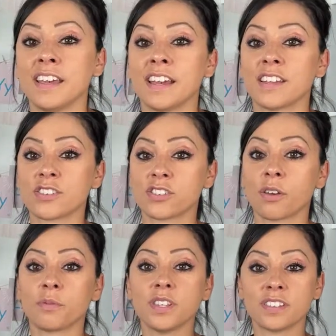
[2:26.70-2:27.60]
And
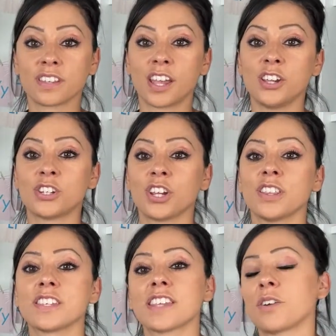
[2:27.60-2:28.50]
so on this occasion,
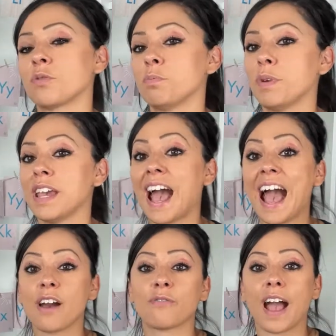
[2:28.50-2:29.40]
the sound would be
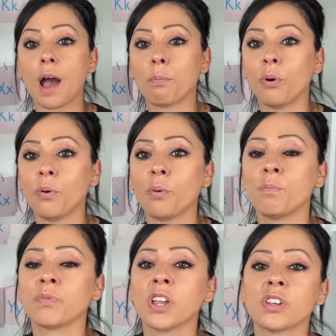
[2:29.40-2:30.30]
A for apple.
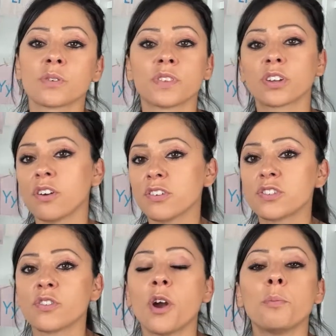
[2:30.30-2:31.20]
So in the
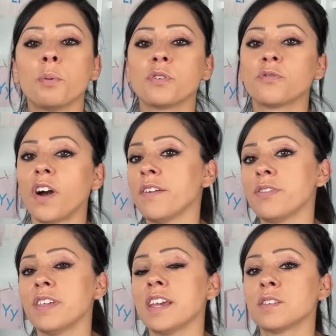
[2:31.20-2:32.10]
classroom, we would find
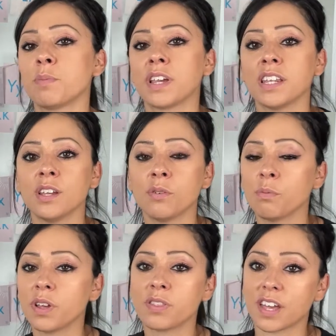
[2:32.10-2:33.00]
things beginning
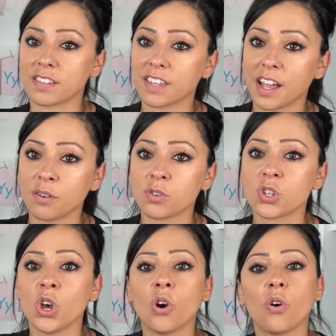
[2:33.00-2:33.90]
with that sound,
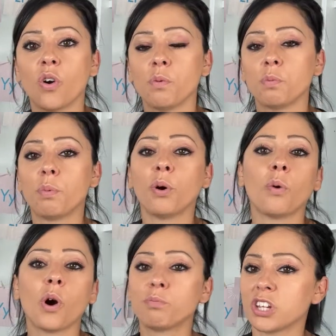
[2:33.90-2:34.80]
or I would pull
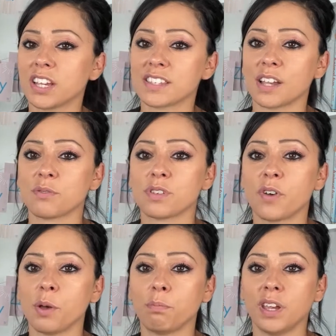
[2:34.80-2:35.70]
objects out of
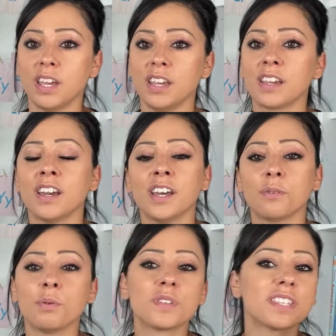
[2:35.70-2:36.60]
her beak.
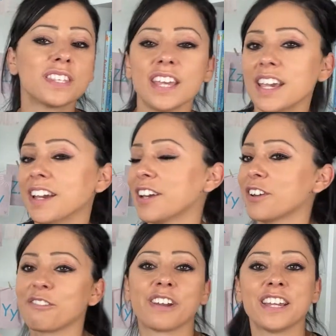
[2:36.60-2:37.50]
We would sing and
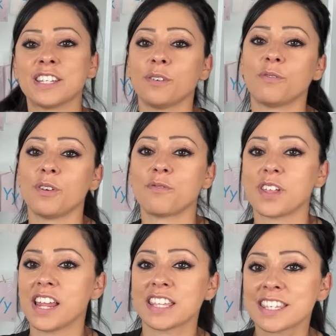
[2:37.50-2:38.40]
get creative with the
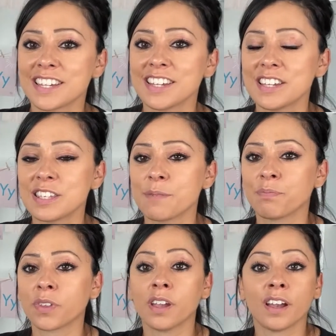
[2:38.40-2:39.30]
letters,
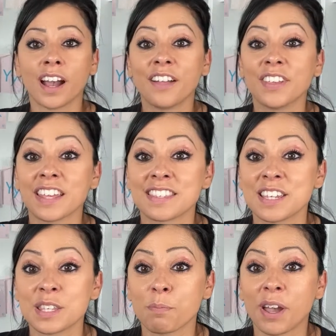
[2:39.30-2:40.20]
and the
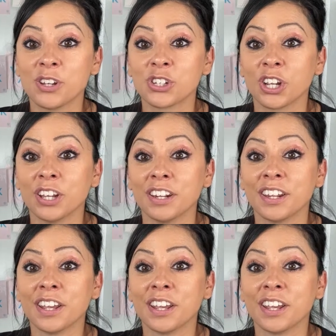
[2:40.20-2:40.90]
anticipation